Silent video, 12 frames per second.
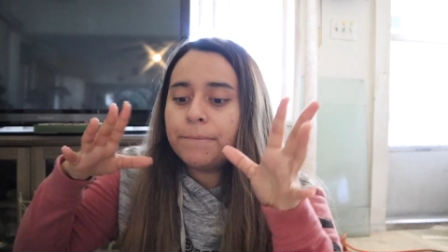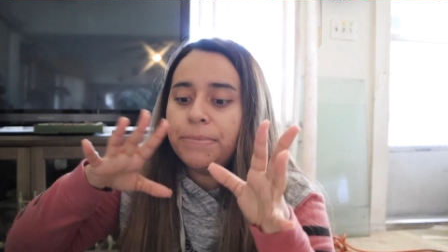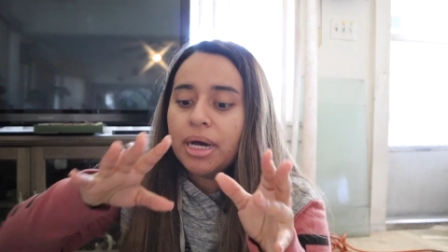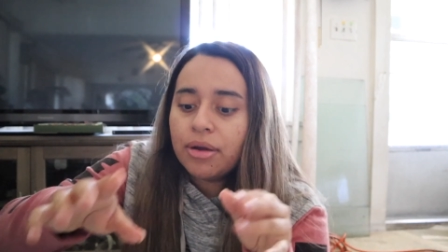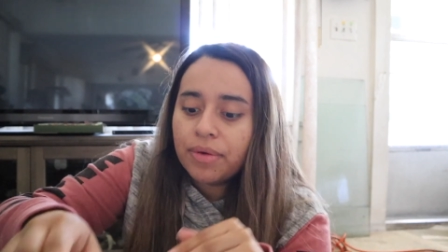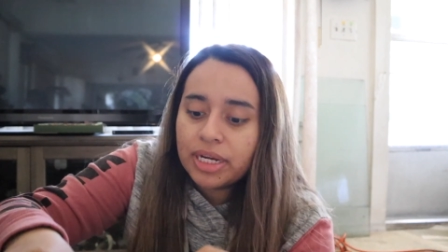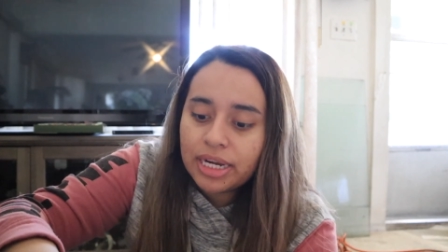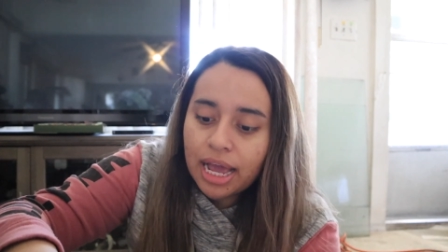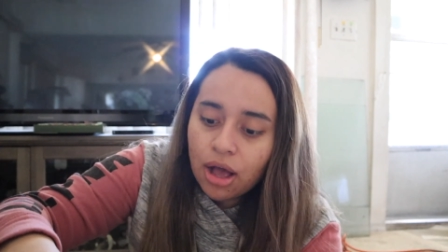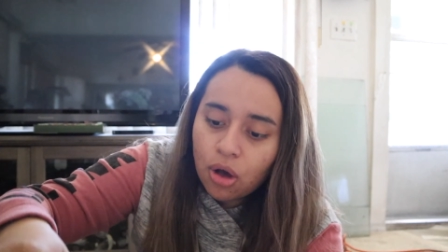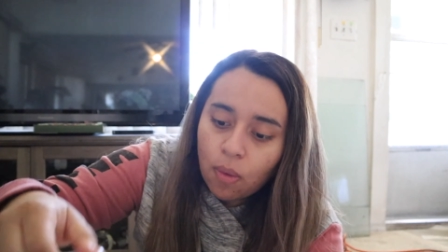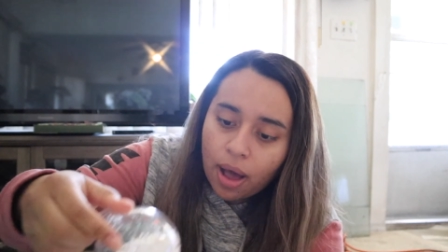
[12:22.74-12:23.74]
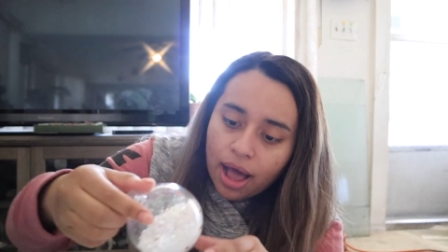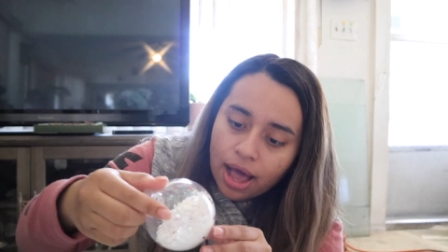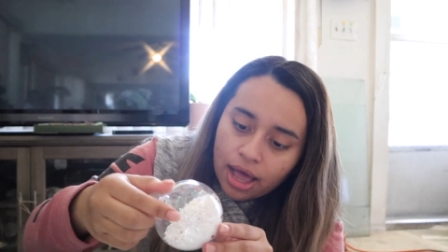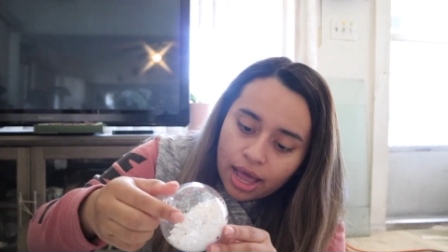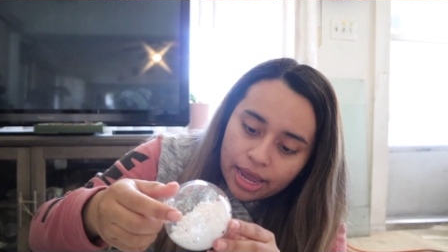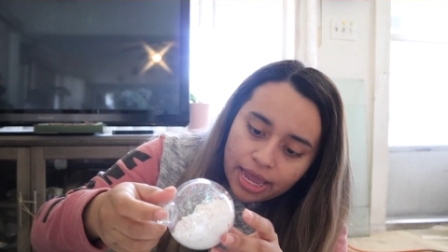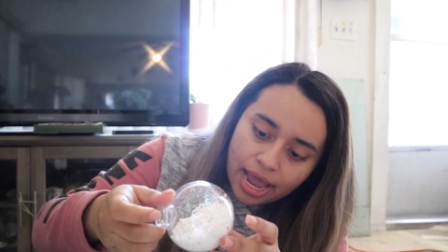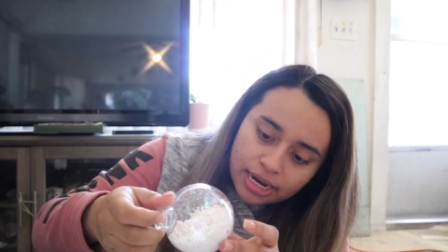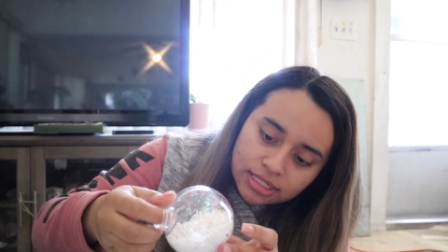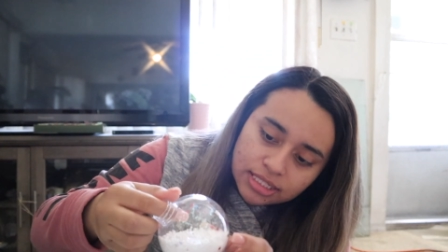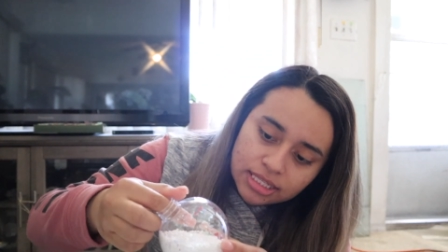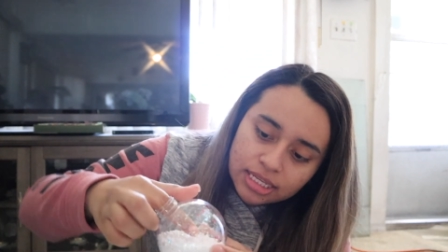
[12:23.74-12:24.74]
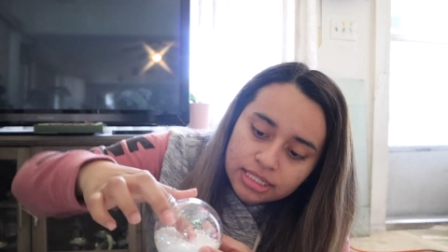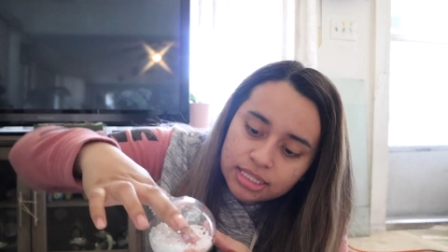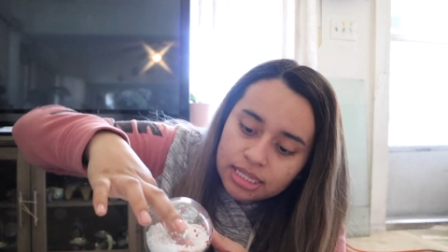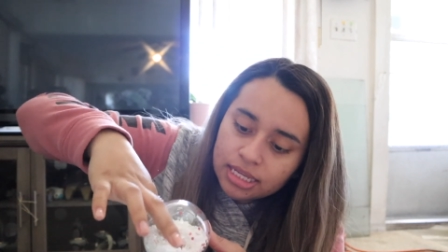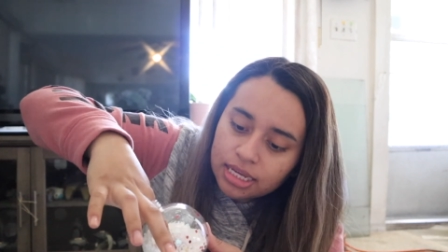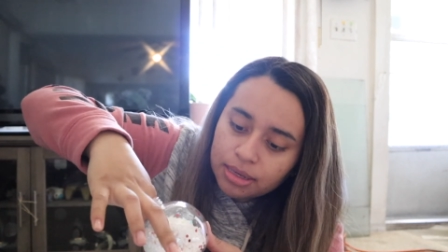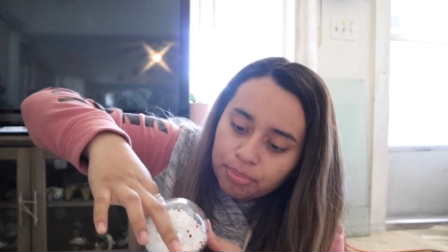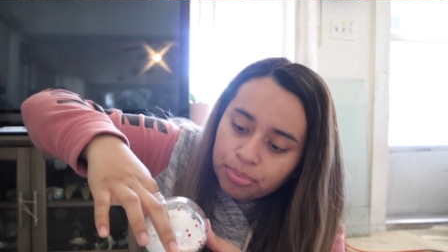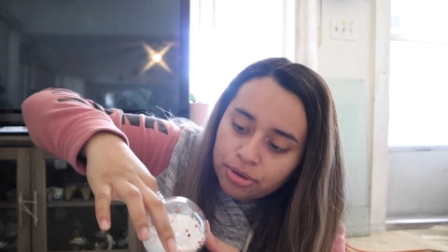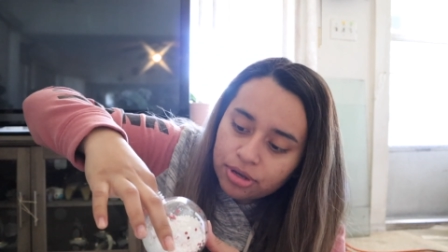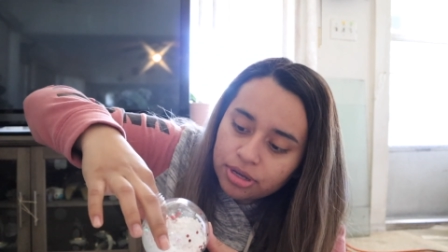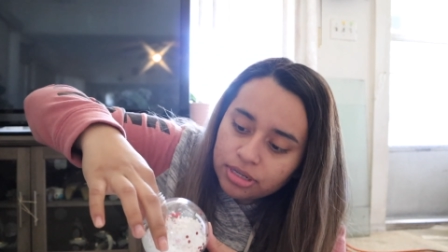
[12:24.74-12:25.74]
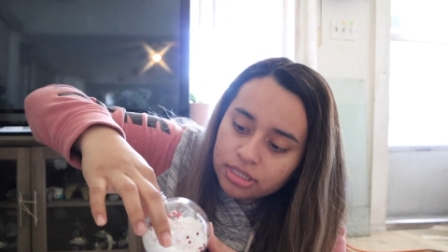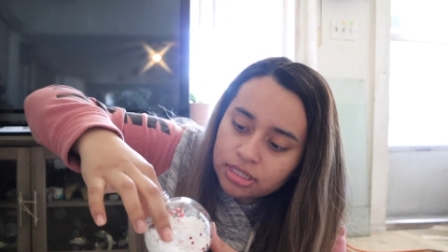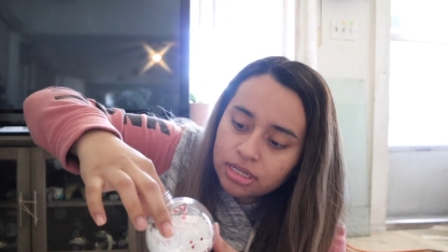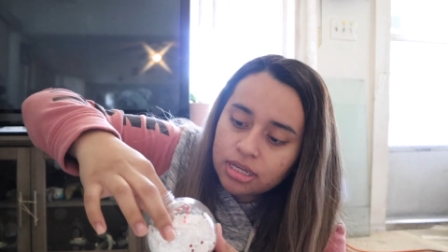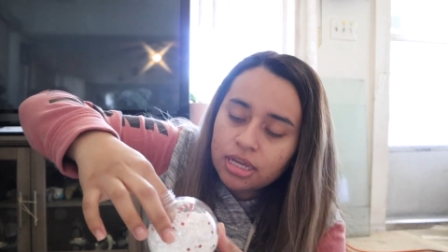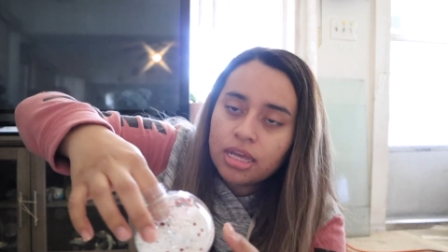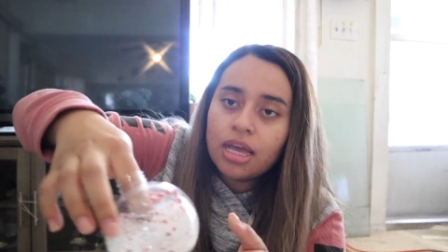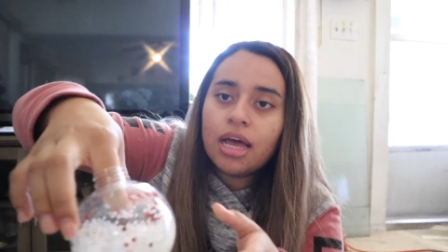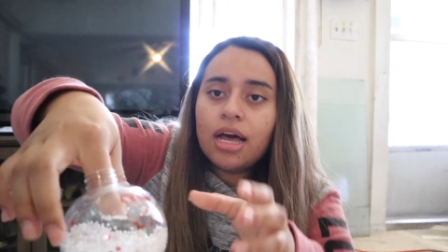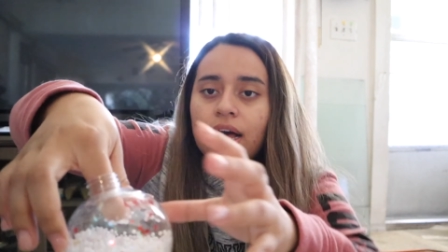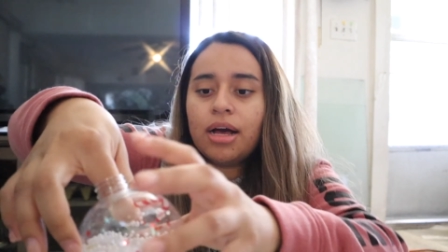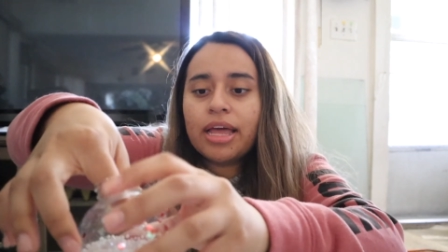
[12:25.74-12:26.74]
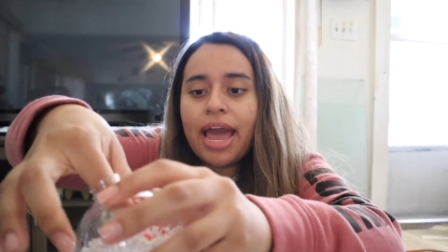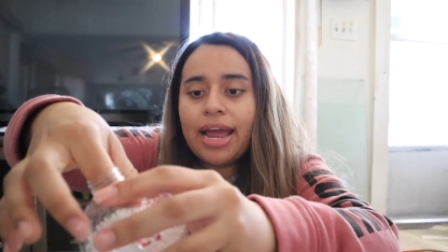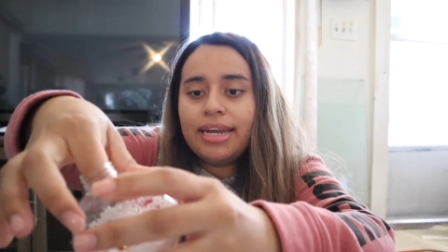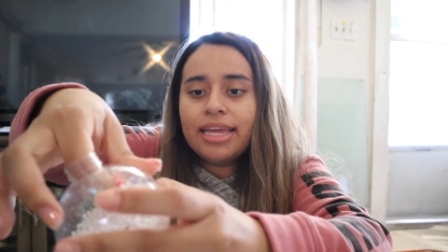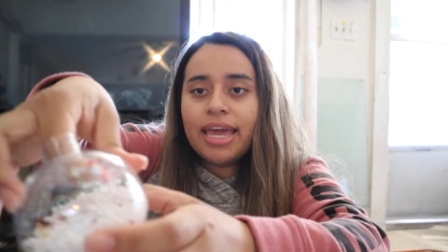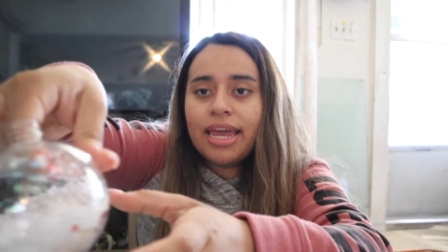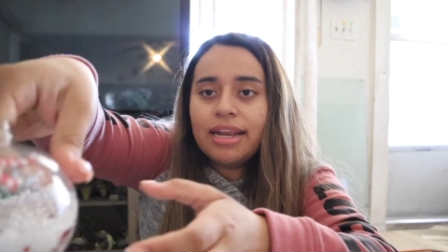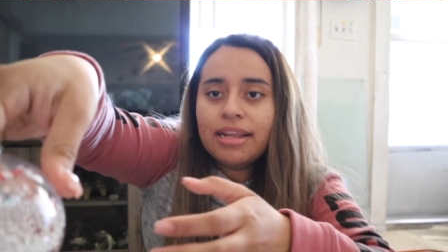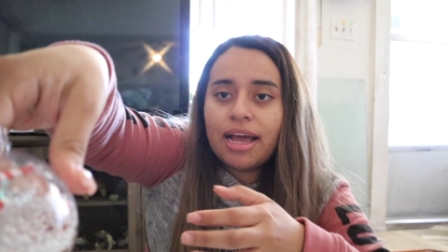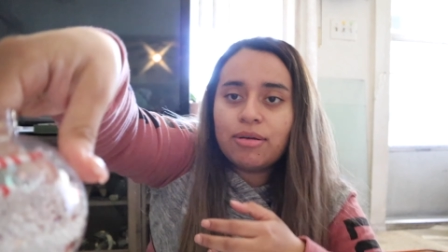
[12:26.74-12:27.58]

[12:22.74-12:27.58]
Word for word: But right now, I accidentally put a candy cane.